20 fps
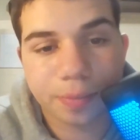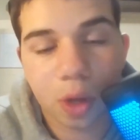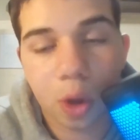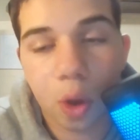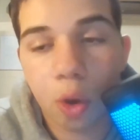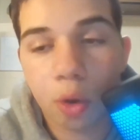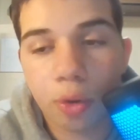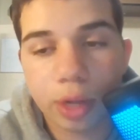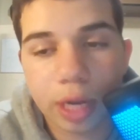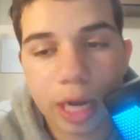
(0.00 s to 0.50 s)

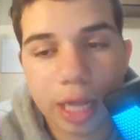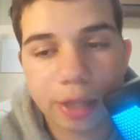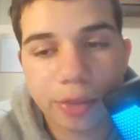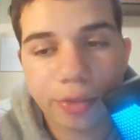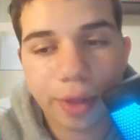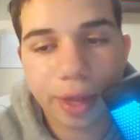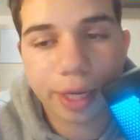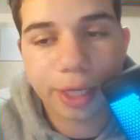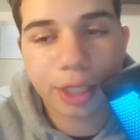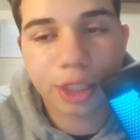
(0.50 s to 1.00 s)
Oakland
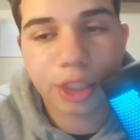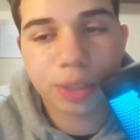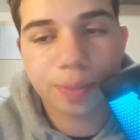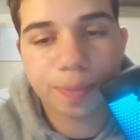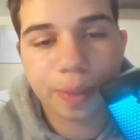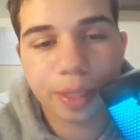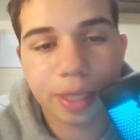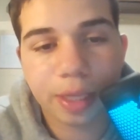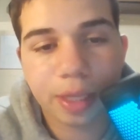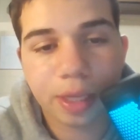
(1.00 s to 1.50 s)
Athletics should
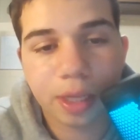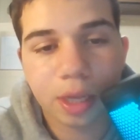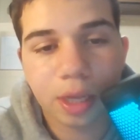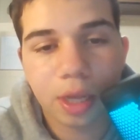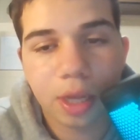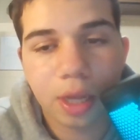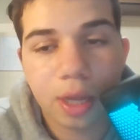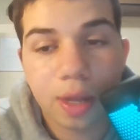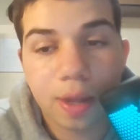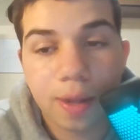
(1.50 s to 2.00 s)
be
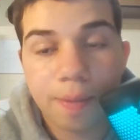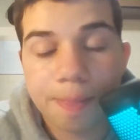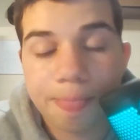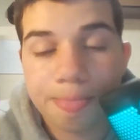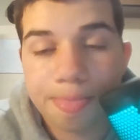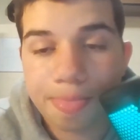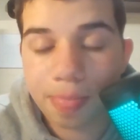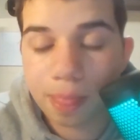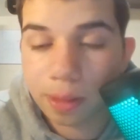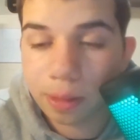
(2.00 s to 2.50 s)

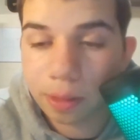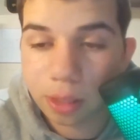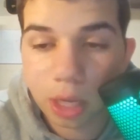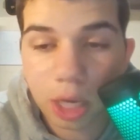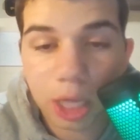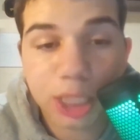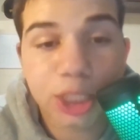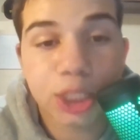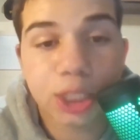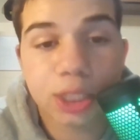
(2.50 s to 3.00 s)

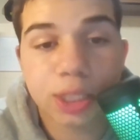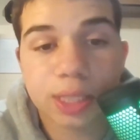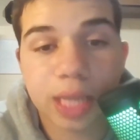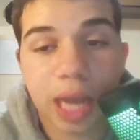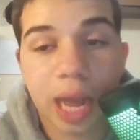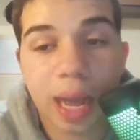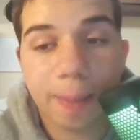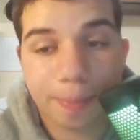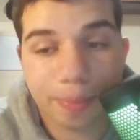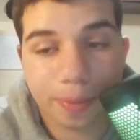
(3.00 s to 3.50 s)
a
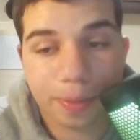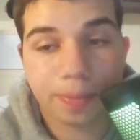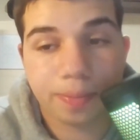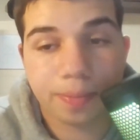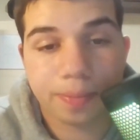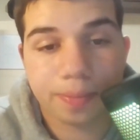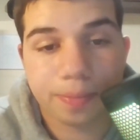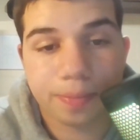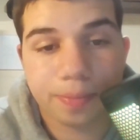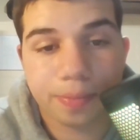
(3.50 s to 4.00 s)
stomper.
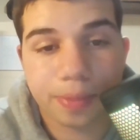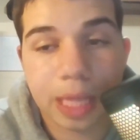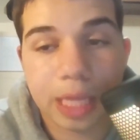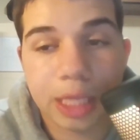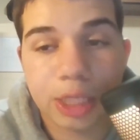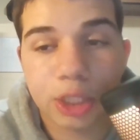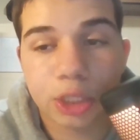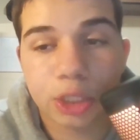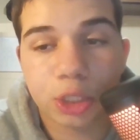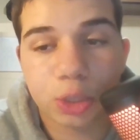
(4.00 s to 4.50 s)
They
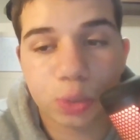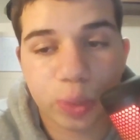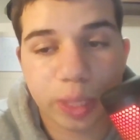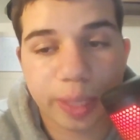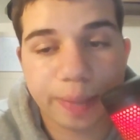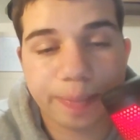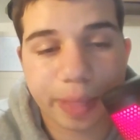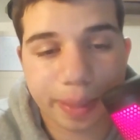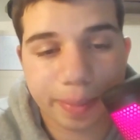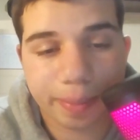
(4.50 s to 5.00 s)
should
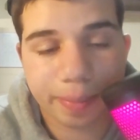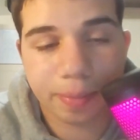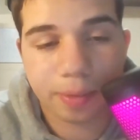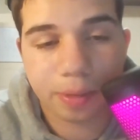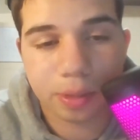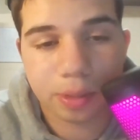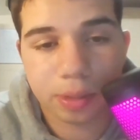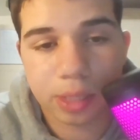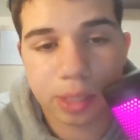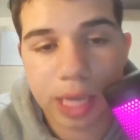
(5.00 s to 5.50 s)
sweep them.
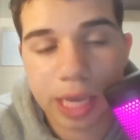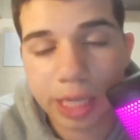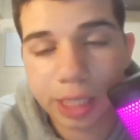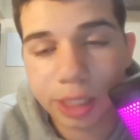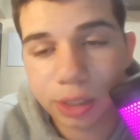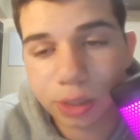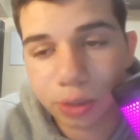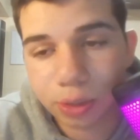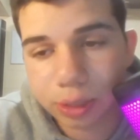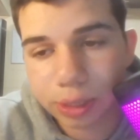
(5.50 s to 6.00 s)

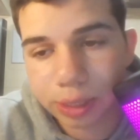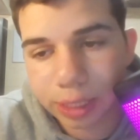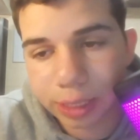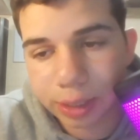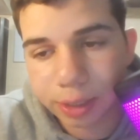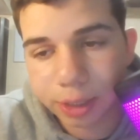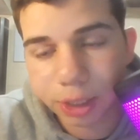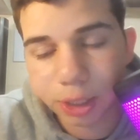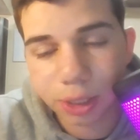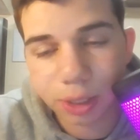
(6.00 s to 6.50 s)
Angels, they
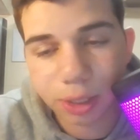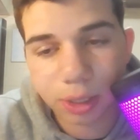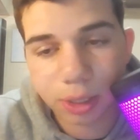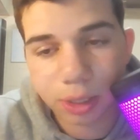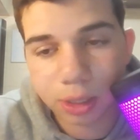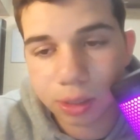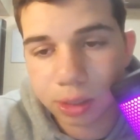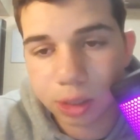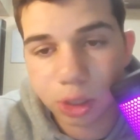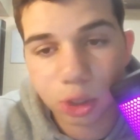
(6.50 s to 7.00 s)
should
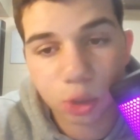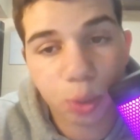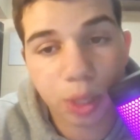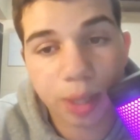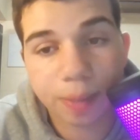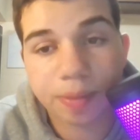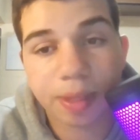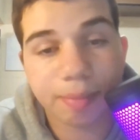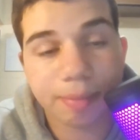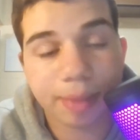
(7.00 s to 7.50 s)

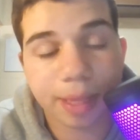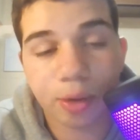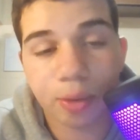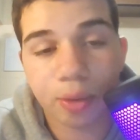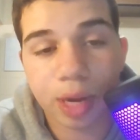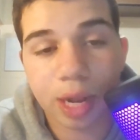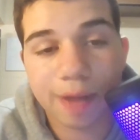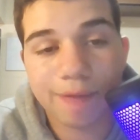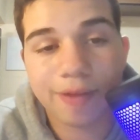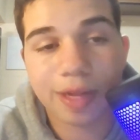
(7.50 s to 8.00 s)
sweep them. They
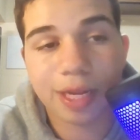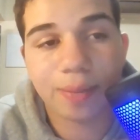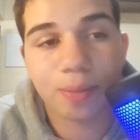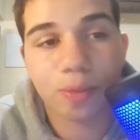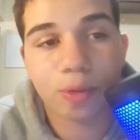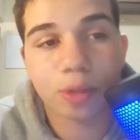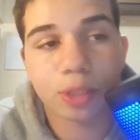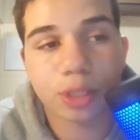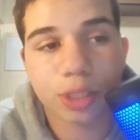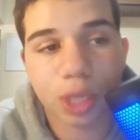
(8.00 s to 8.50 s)
don't have any
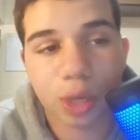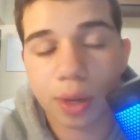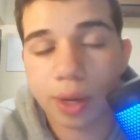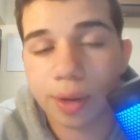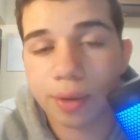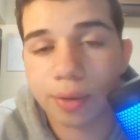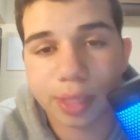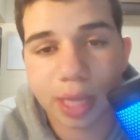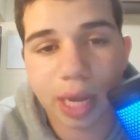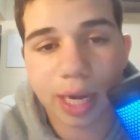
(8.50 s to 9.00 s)
more
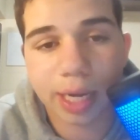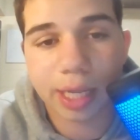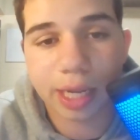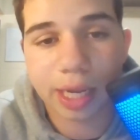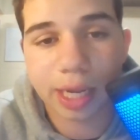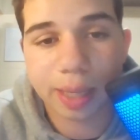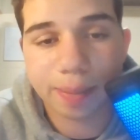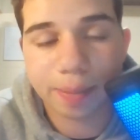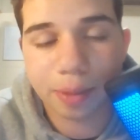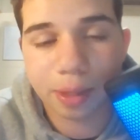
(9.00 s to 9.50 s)
Shohei Ohtani
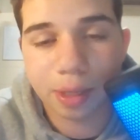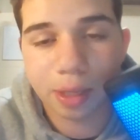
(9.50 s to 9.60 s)
hype.